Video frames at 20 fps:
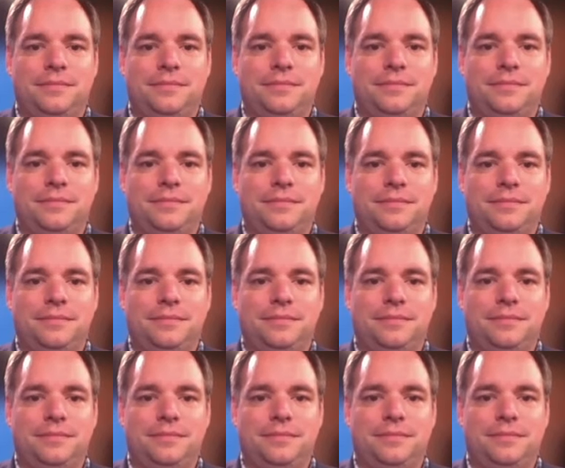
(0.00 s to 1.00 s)

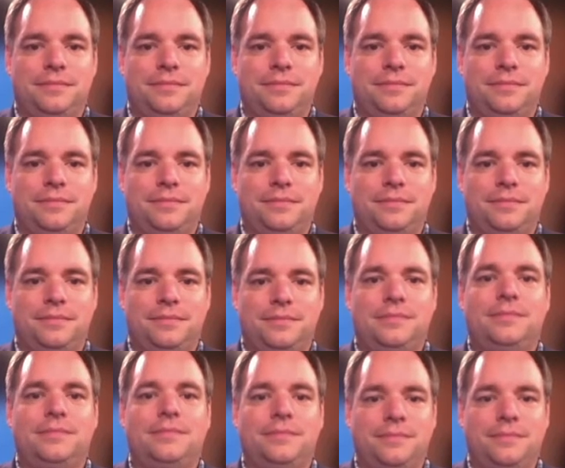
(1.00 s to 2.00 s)

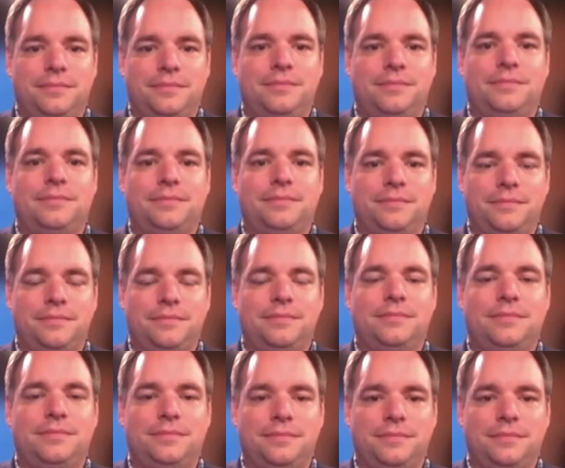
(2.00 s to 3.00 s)

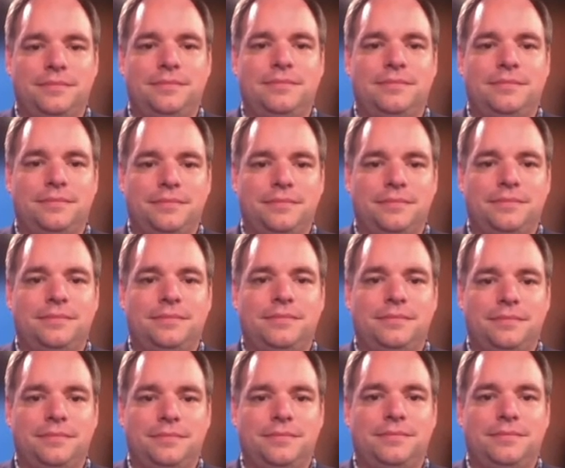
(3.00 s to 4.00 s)

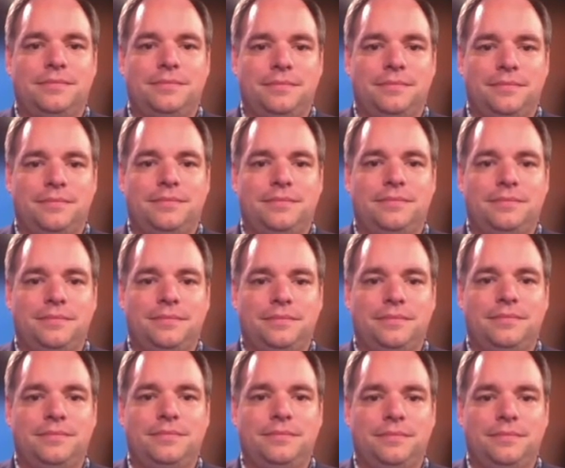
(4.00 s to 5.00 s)

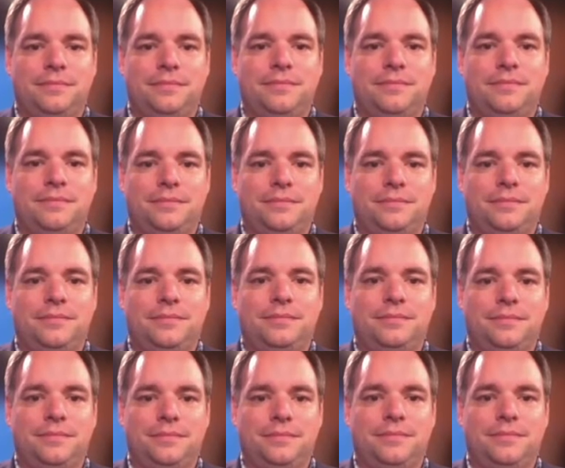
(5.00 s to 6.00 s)

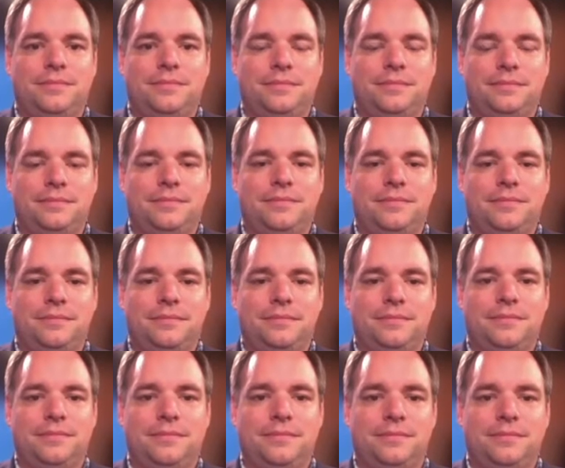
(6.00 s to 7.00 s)

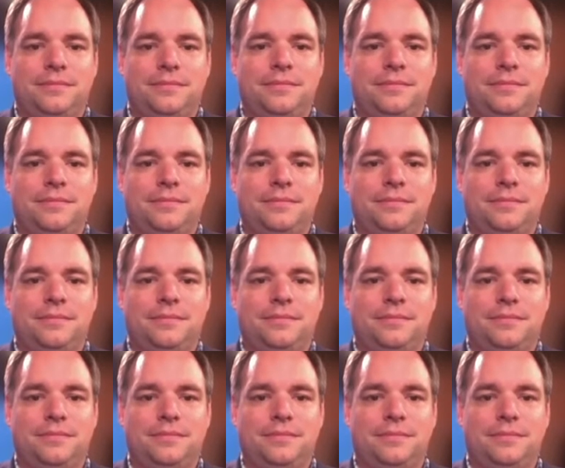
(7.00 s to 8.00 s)
The person shown says nothing.